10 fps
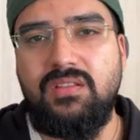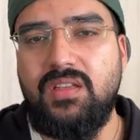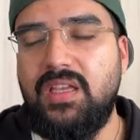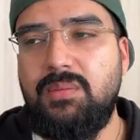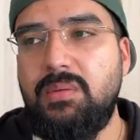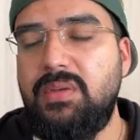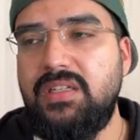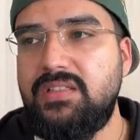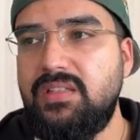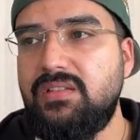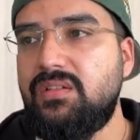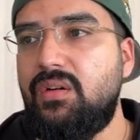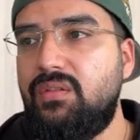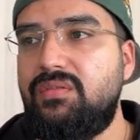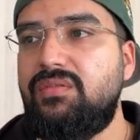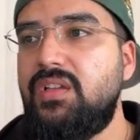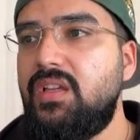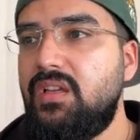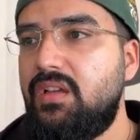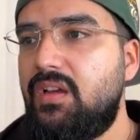the capabilities of
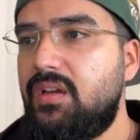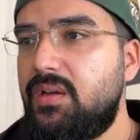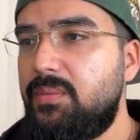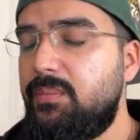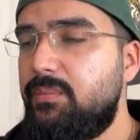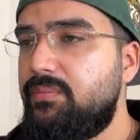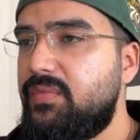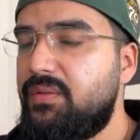um,